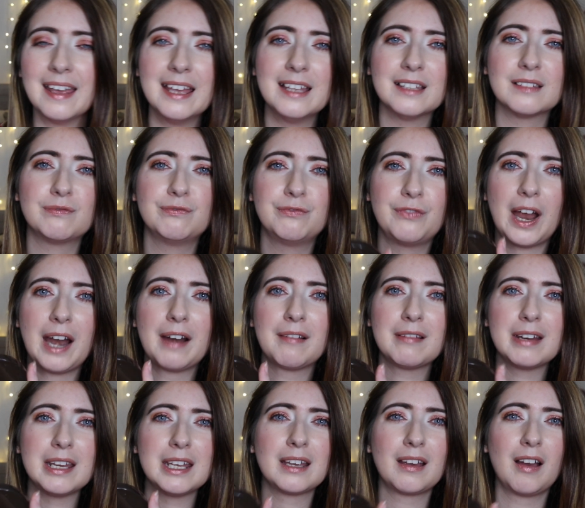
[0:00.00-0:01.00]
It's
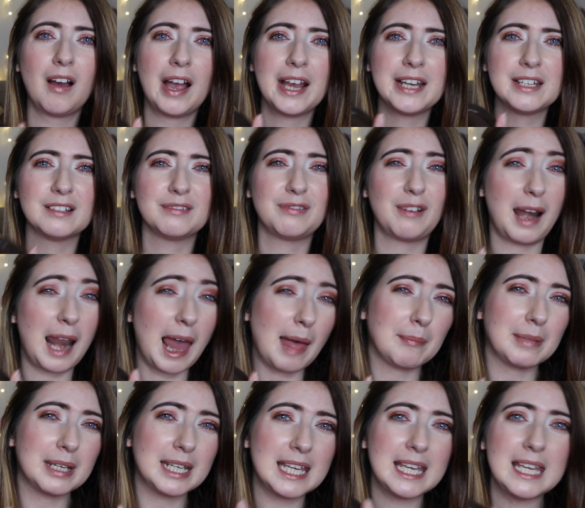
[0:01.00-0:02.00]
very kind of
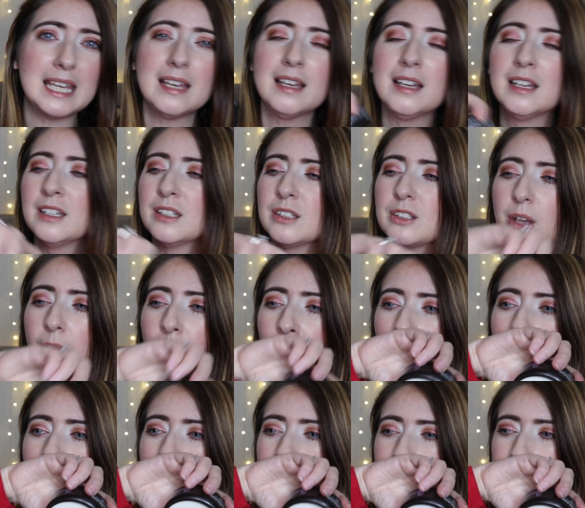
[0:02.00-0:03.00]
lemony,
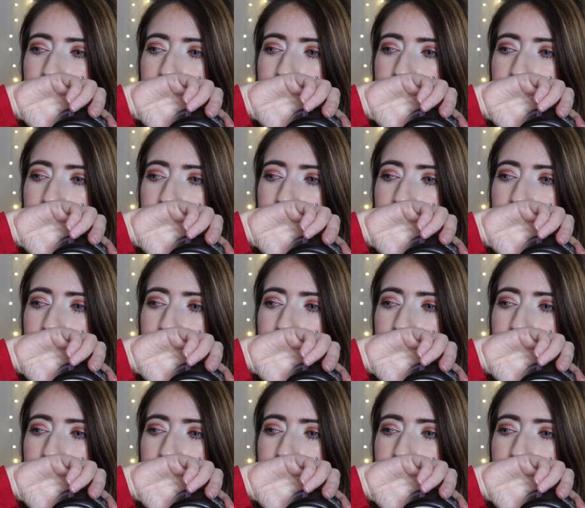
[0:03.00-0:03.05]
so,